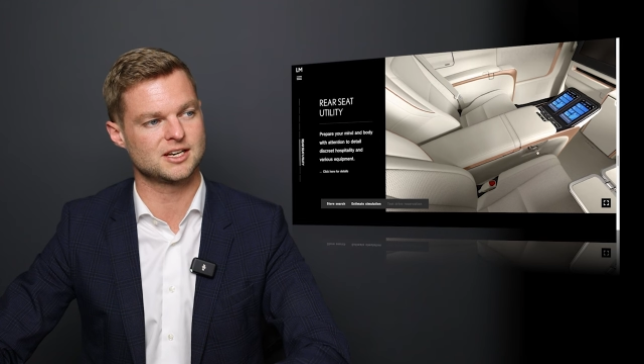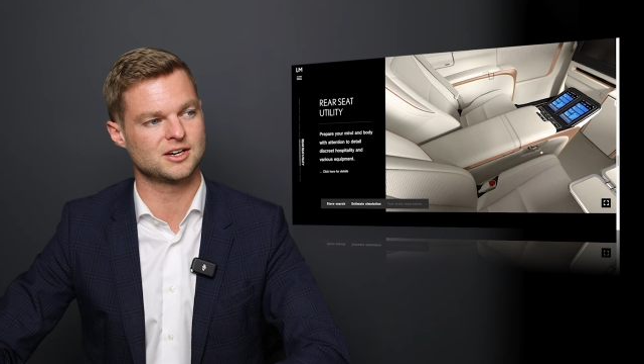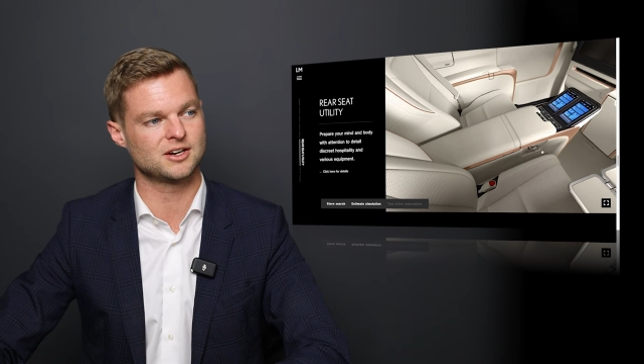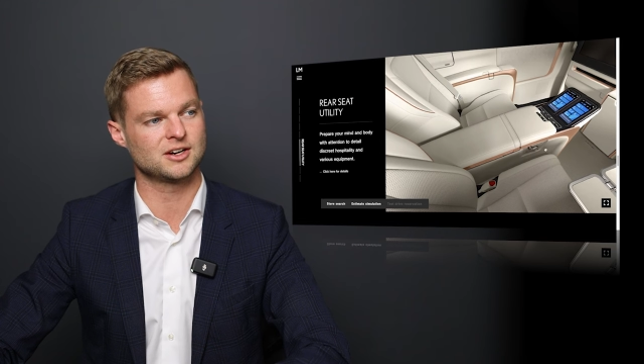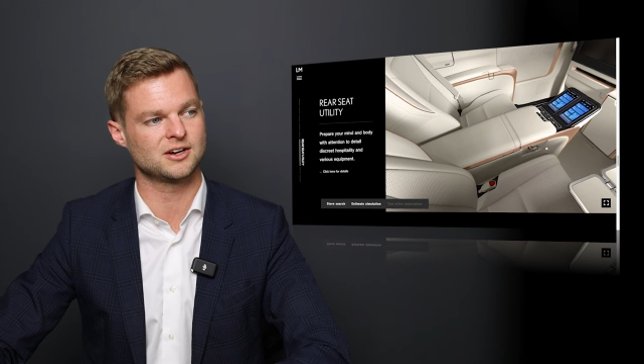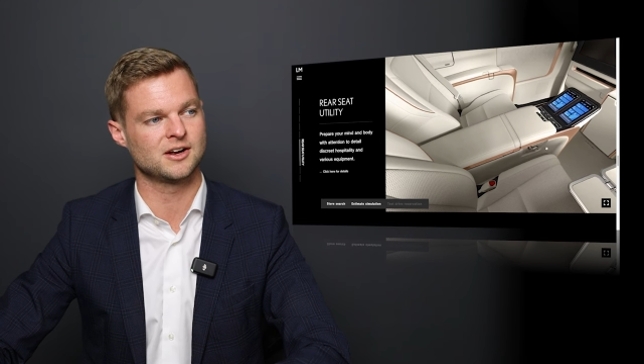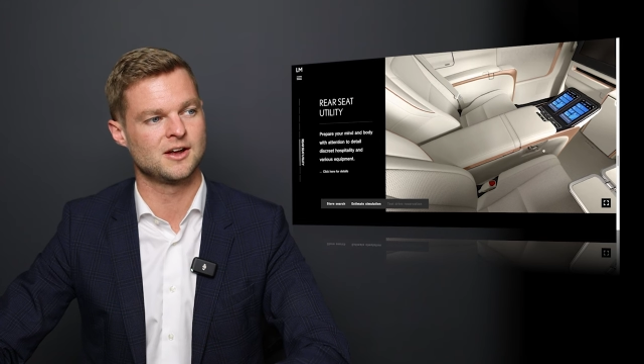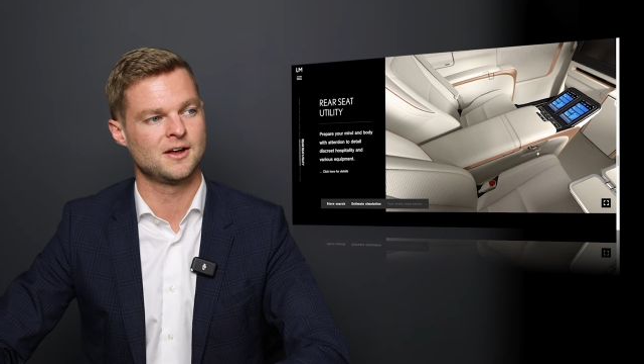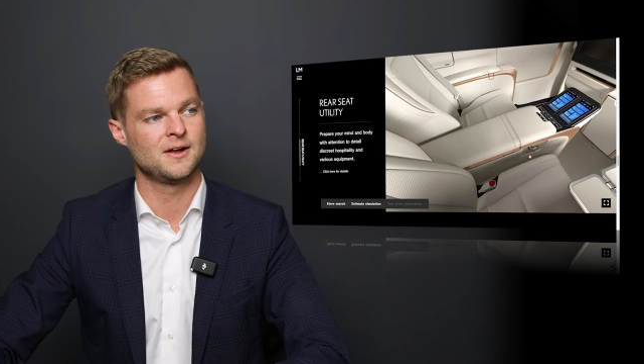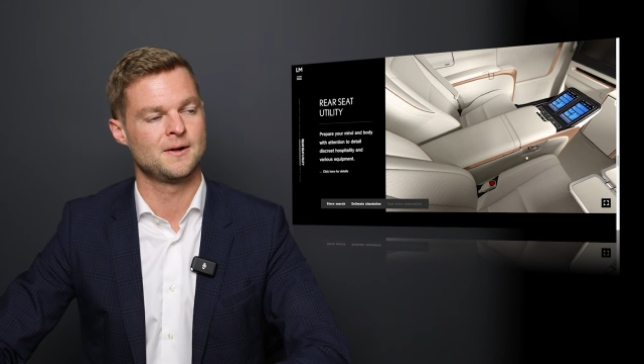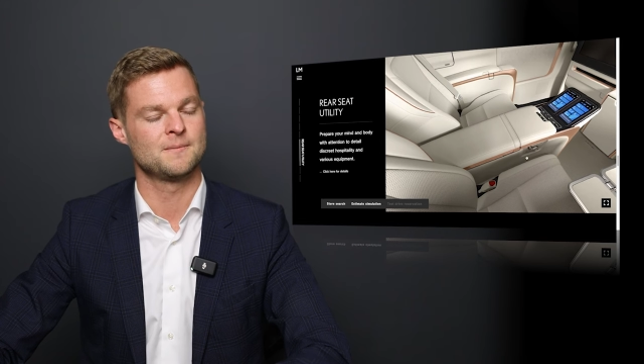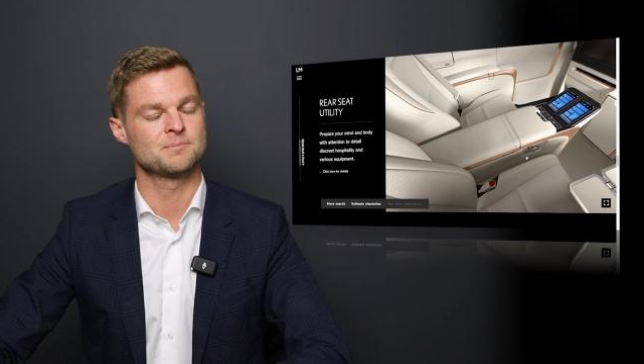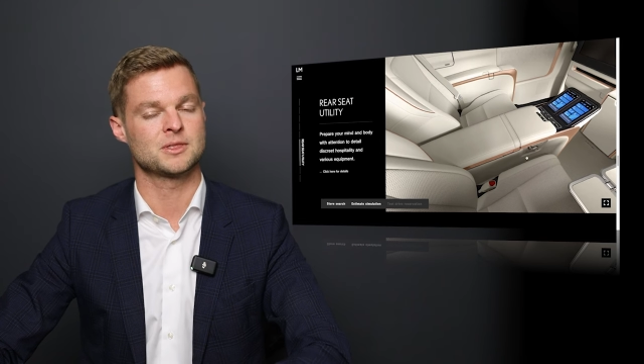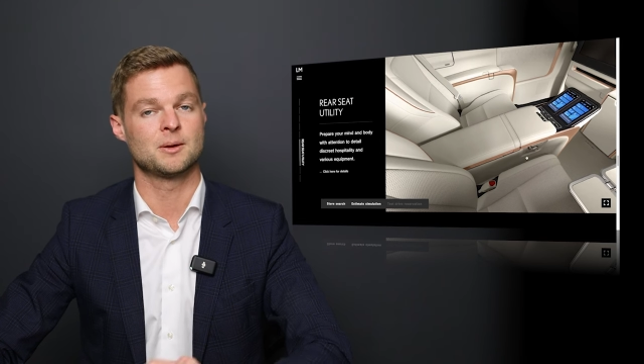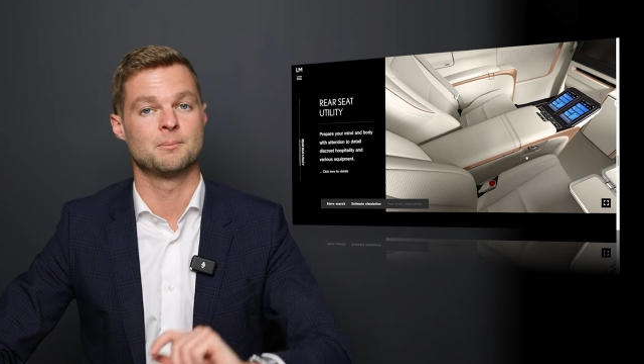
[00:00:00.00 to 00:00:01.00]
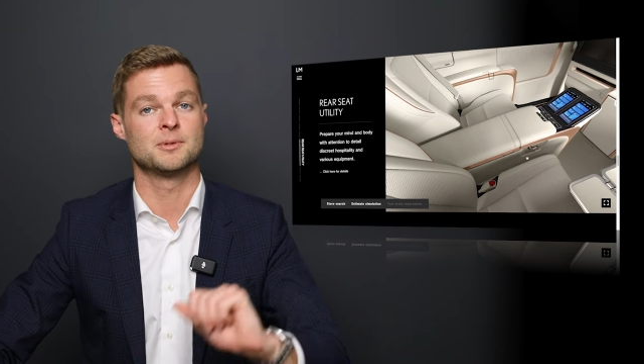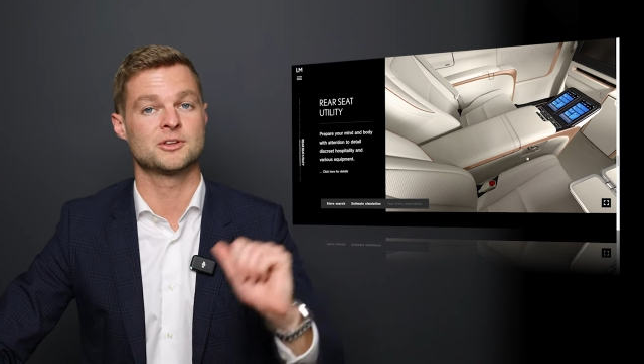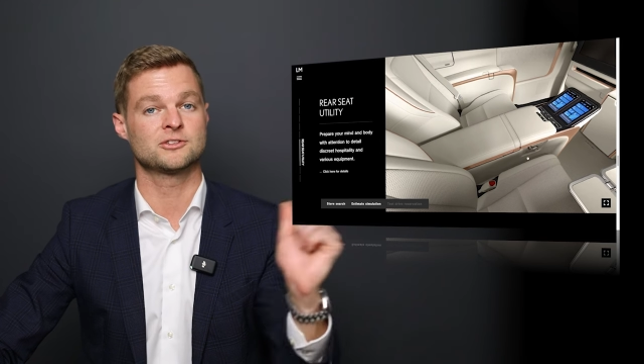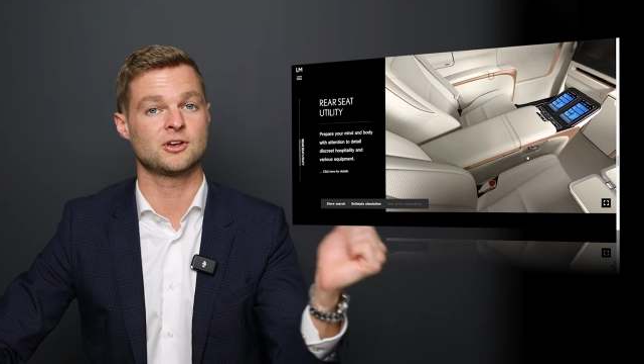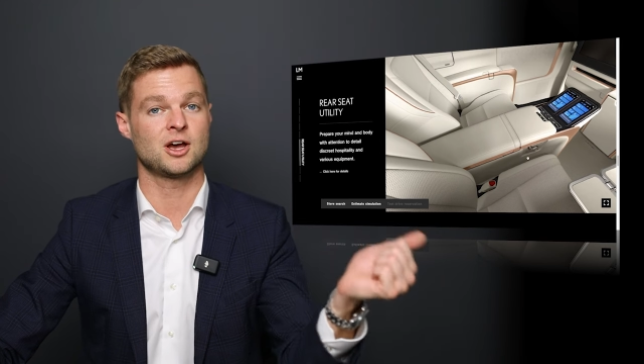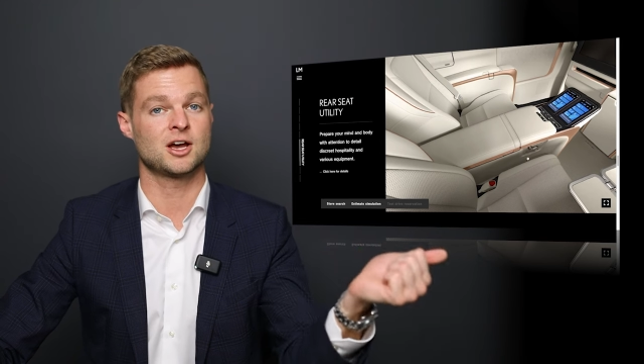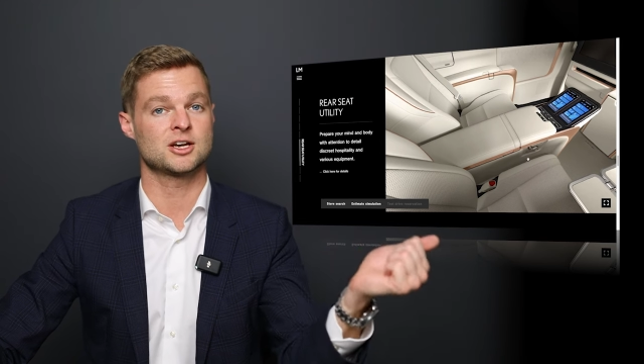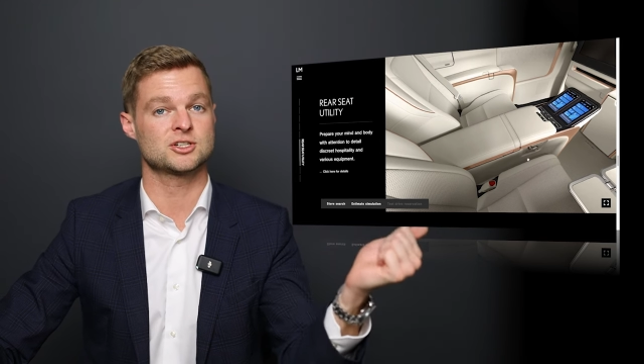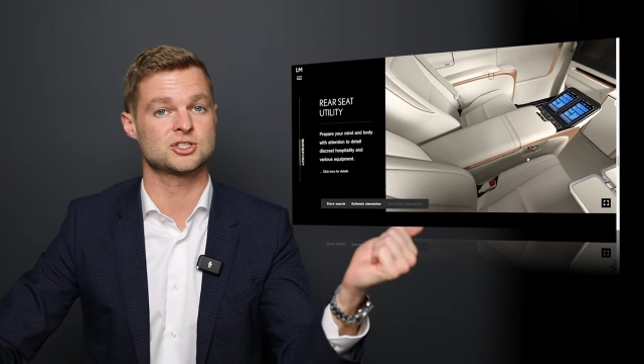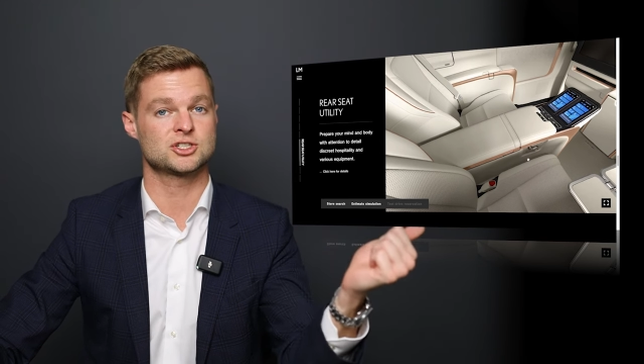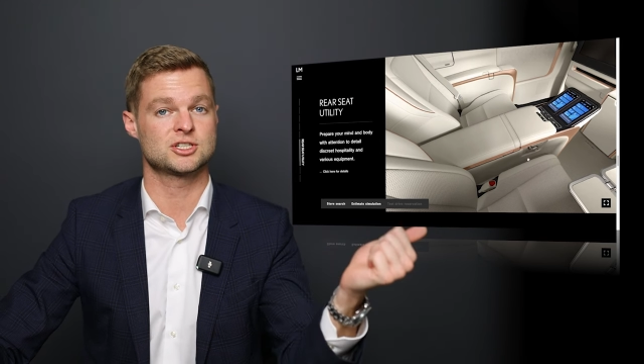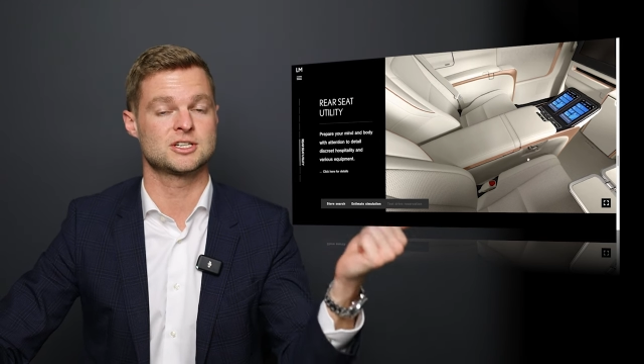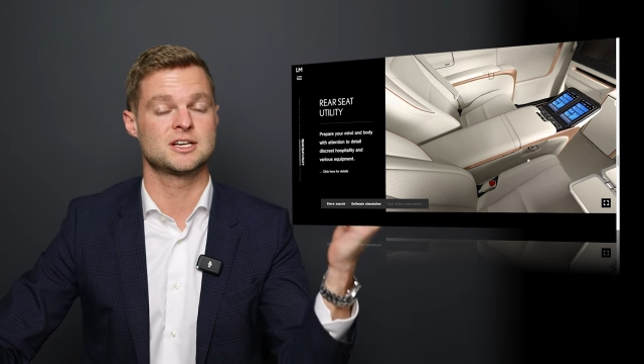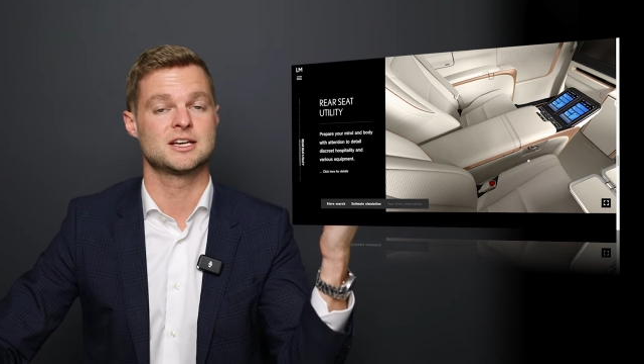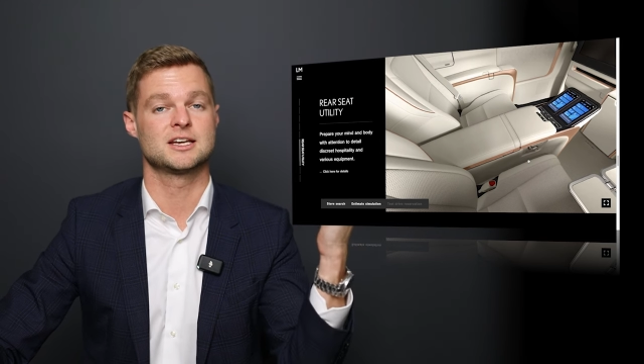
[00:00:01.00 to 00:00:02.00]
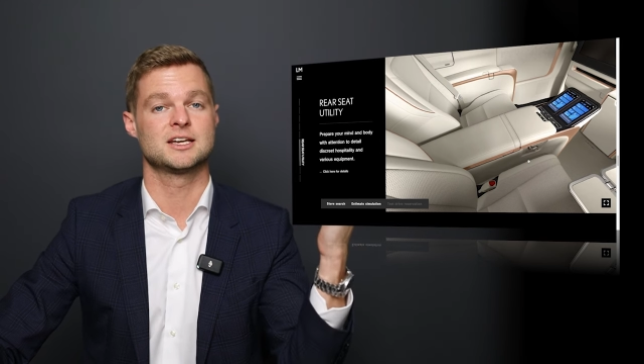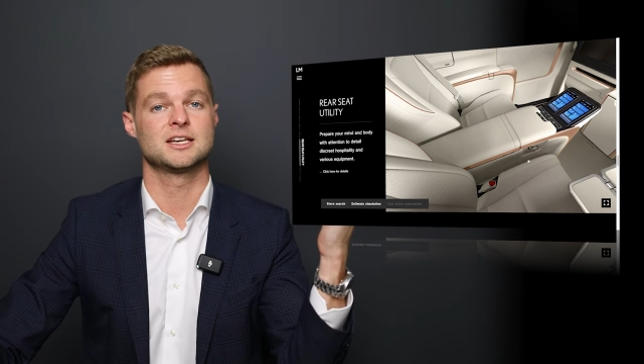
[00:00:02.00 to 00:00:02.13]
here, massaged,